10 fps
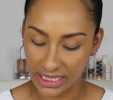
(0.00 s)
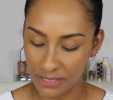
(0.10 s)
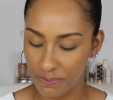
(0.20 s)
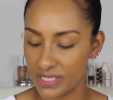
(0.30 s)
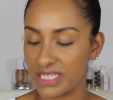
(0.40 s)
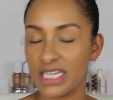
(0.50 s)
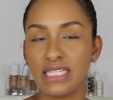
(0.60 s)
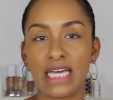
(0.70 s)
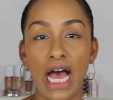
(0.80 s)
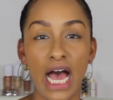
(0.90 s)
Lip
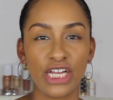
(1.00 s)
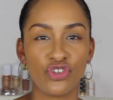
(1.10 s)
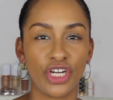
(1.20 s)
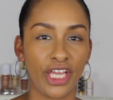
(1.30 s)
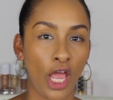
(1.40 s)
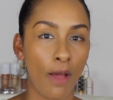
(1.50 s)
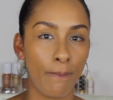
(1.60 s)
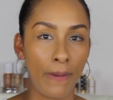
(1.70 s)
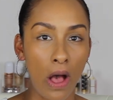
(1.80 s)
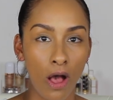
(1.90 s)
Tint Hydrating
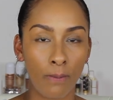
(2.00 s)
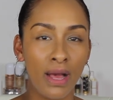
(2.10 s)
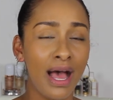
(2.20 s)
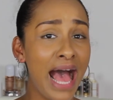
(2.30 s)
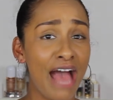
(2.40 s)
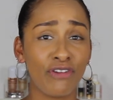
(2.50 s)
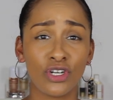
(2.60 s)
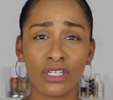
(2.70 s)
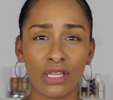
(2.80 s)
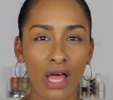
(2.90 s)
Balm. I've
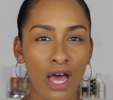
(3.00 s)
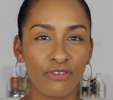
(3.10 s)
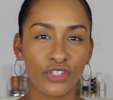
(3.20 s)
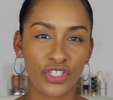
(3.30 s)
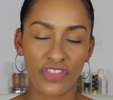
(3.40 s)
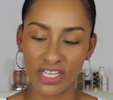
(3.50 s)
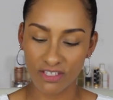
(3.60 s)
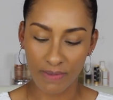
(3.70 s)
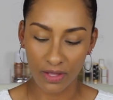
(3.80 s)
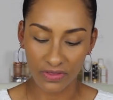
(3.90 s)
heard a lot of good
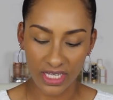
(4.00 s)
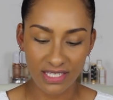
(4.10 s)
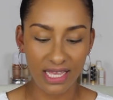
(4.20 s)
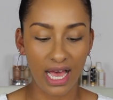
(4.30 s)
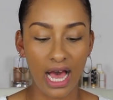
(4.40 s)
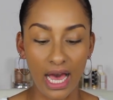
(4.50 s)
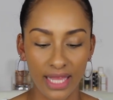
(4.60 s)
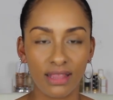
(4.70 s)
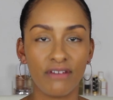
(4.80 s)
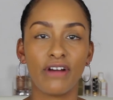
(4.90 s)
things about these.
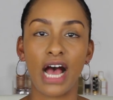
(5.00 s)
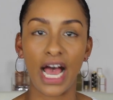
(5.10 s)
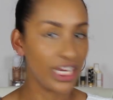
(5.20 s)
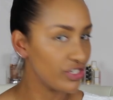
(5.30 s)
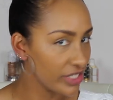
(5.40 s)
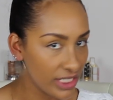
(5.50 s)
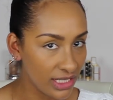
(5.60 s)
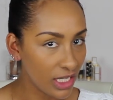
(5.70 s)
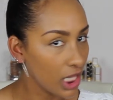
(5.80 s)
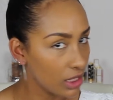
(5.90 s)
I love a
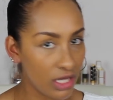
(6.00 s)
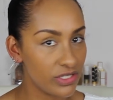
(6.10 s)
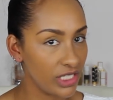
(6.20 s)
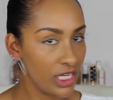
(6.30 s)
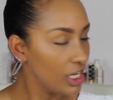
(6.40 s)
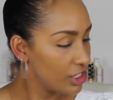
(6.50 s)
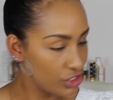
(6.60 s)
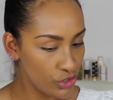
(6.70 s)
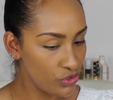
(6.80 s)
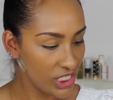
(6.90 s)
hydrated, glossy,
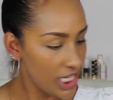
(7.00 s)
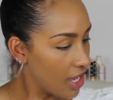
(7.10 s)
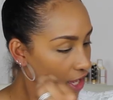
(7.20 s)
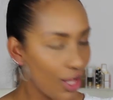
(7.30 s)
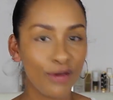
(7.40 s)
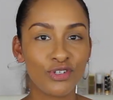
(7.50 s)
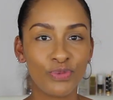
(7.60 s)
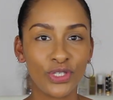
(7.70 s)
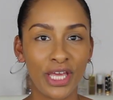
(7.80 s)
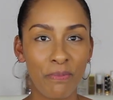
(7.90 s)
juicy,
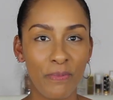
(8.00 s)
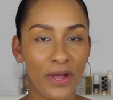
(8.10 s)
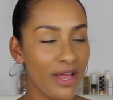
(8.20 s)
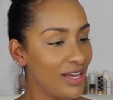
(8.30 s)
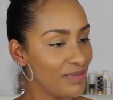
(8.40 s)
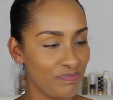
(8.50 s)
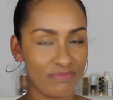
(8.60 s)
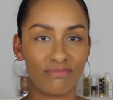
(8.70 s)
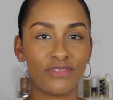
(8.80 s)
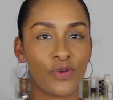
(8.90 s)
comfortable lip.
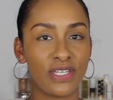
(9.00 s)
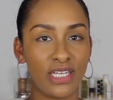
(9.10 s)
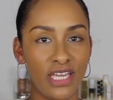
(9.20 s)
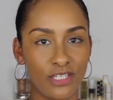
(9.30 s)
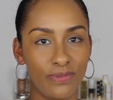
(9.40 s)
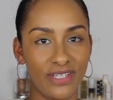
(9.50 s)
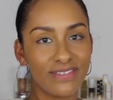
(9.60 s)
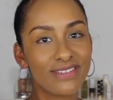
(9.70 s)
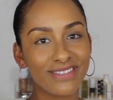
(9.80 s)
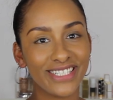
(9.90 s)
So I said, yes, please.